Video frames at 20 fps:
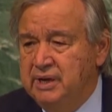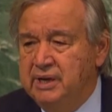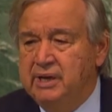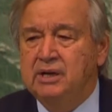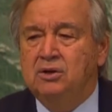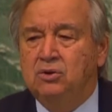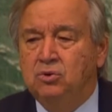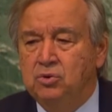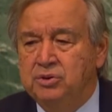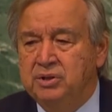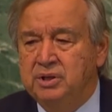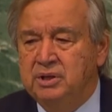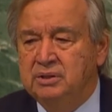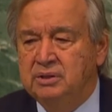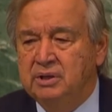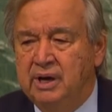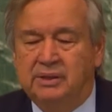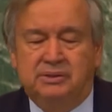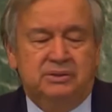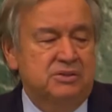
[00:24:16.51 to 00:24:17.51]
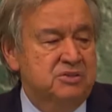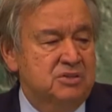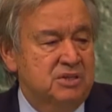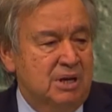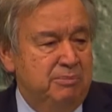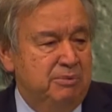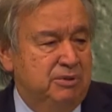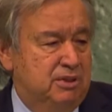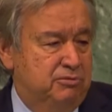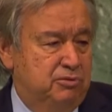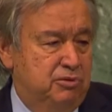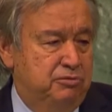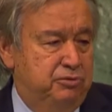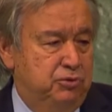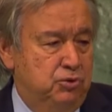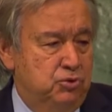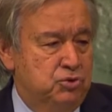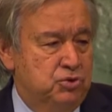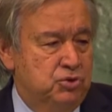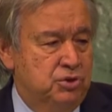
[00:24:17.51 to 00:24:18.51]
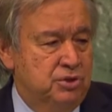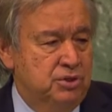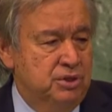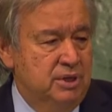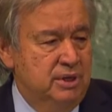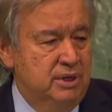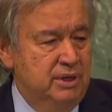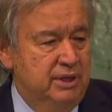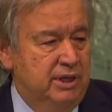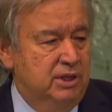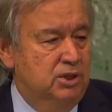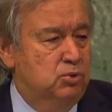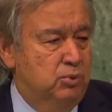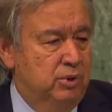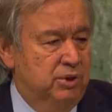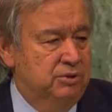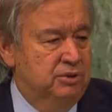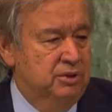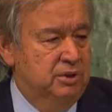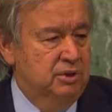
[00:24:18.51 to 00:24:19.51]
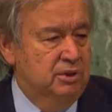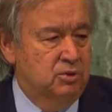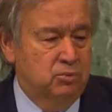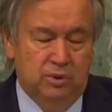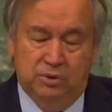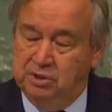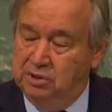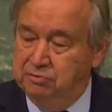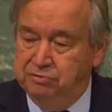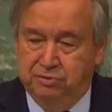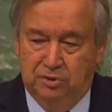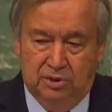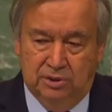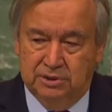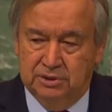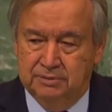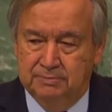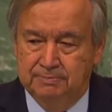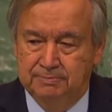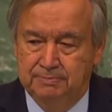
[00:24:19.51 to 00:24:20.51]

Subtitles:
including at the Summit of the Future in 2024.